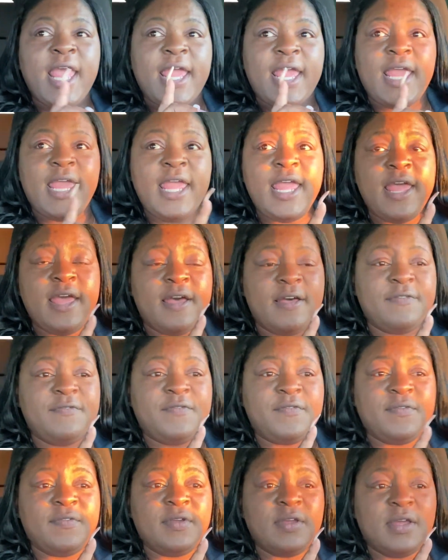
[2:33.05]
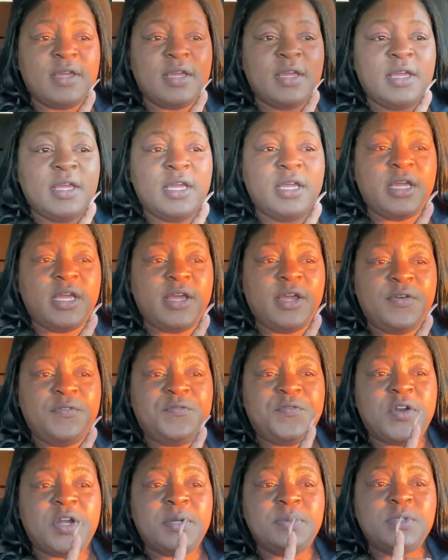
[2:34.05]
If
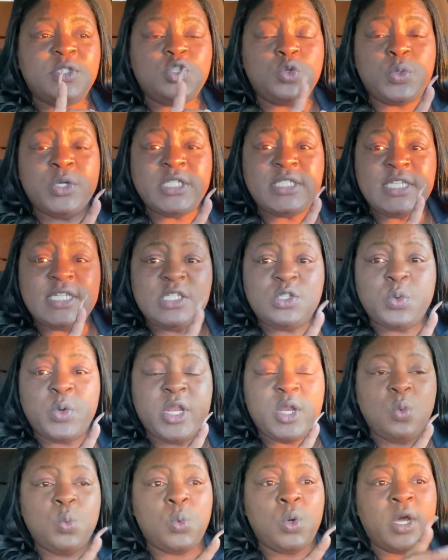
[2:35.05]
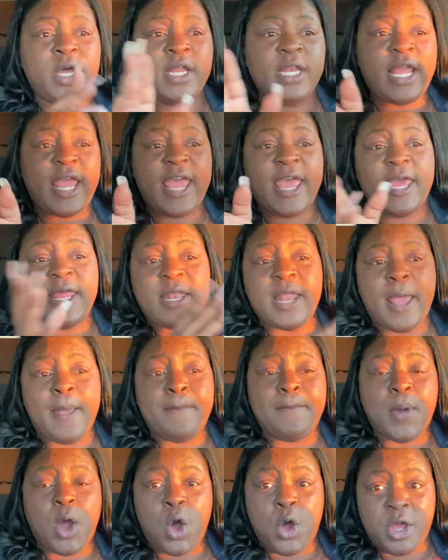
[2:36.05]
from 2021 and
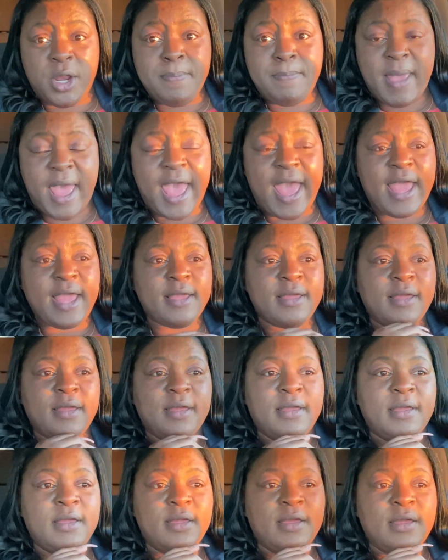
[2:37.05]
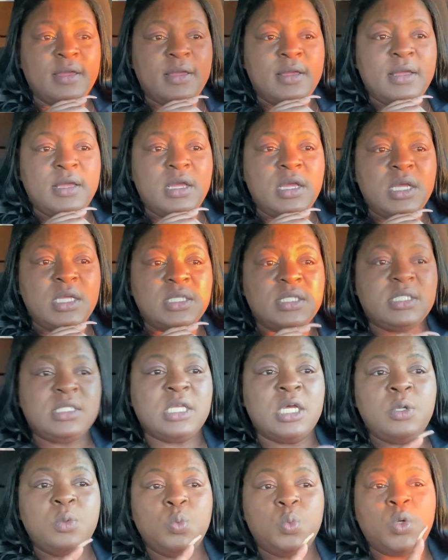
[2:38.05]
on back,
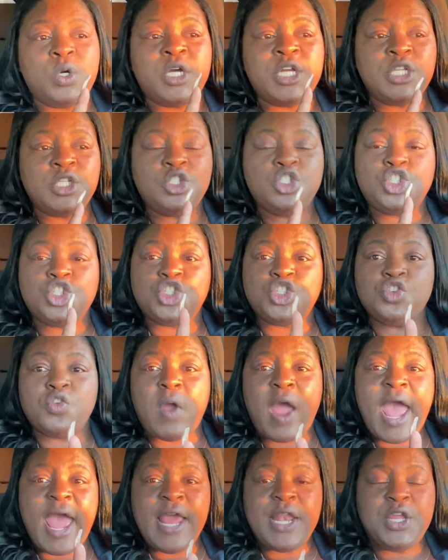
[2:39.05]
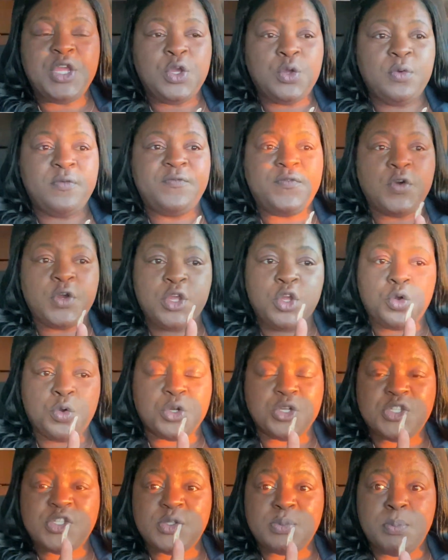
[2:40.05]
someone tried you for
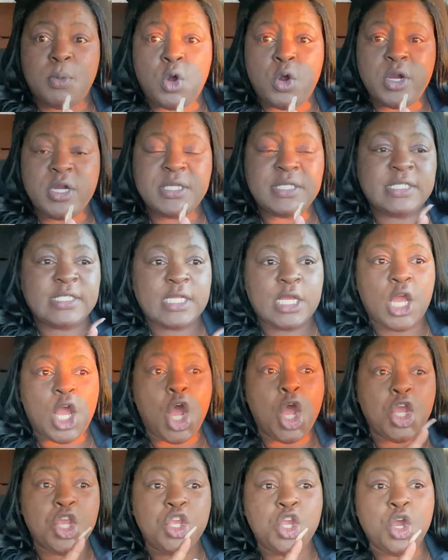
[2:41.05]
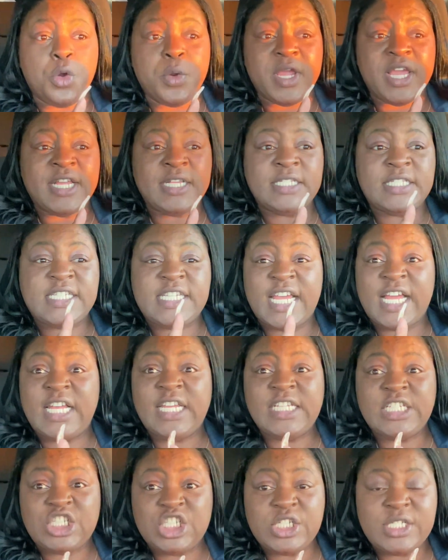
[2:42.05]
your smarts, your
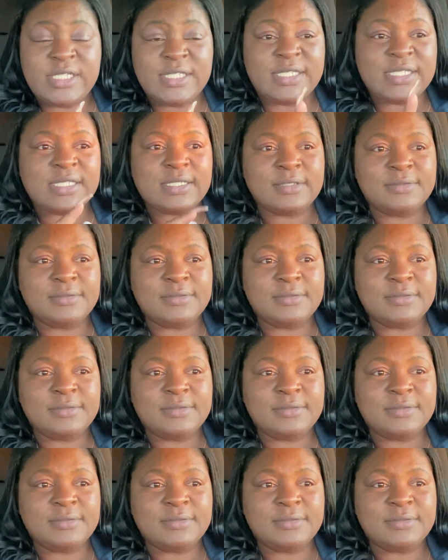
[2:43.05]
intelligence,